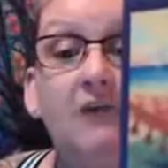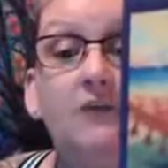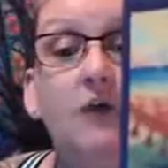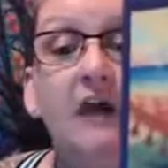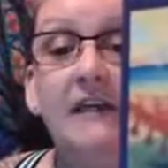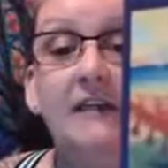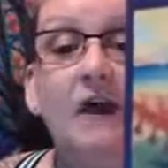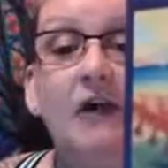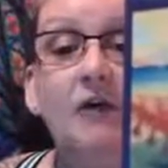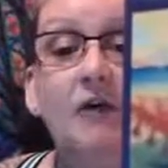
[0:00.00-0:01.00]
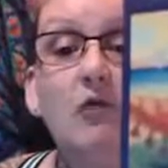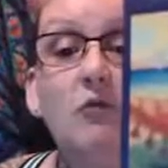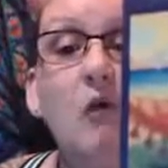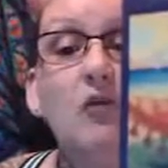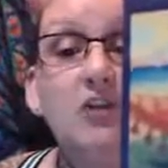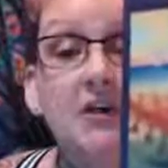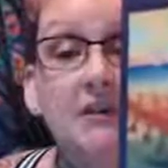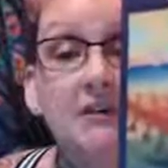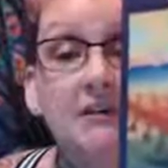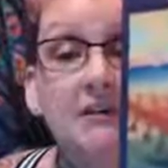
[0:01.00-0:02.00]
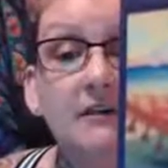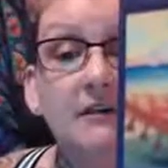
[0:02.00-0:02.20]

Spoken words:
is writing down your emotions